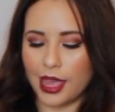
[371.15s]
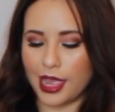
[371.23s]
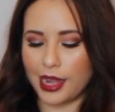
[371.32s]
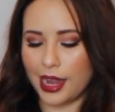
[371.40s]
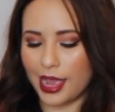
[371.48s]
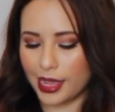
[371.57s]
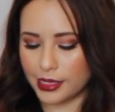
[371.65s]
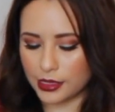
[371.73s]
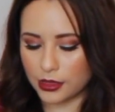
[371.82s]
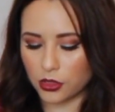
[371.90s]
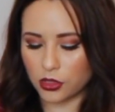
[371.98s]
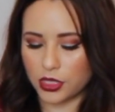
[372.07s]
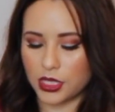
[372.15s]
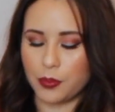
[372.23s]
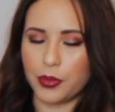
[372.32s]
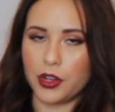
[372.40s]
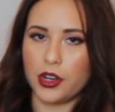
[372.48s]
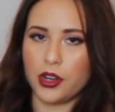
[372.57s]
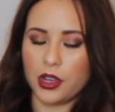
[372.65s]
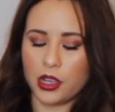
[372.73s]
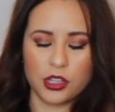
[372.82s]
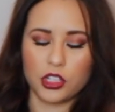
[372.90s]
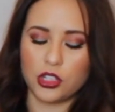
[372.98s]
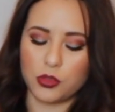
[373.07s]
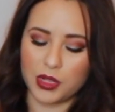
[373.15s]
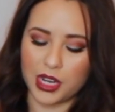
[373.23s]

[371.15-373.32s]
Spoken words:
and it has a little zipper, excuse me,